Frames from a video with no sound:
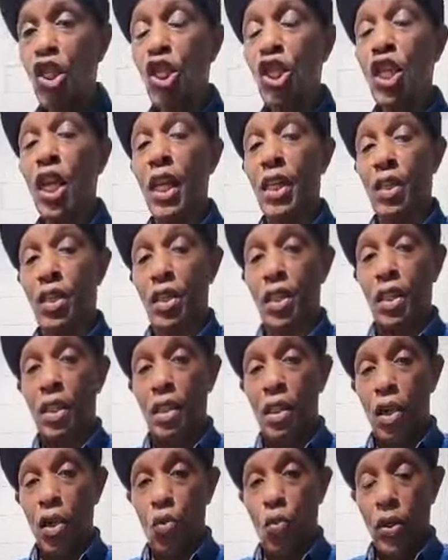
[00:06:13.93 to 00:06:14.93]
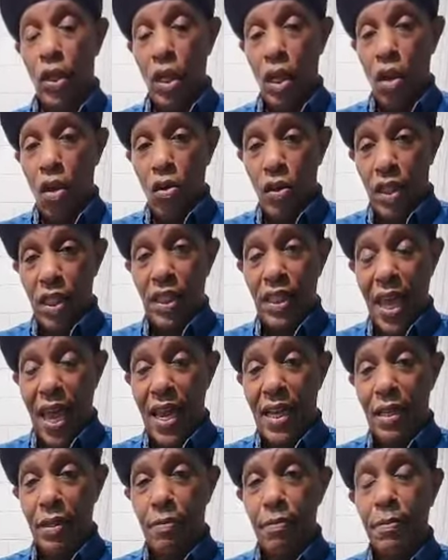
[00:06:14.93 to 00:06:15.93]
chest with lungs is
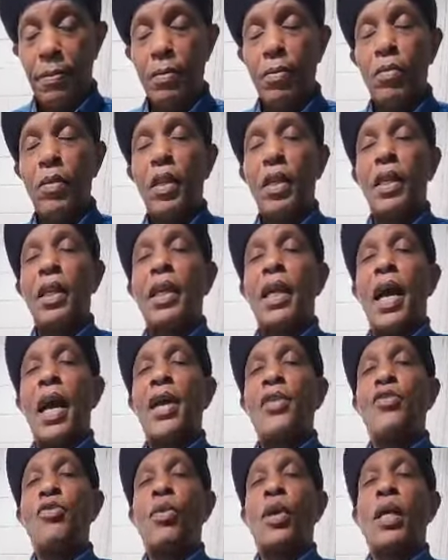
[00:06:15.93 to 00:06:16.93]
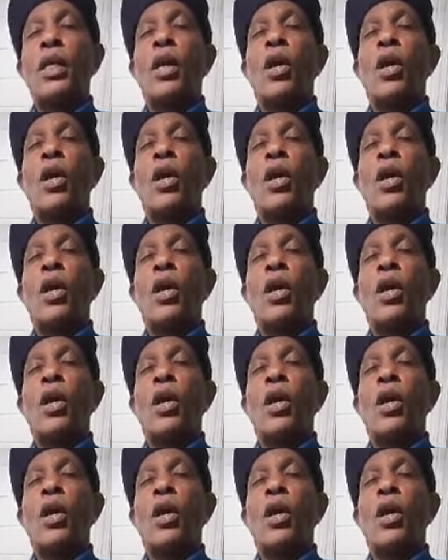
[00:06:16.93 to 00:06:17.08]
that, and you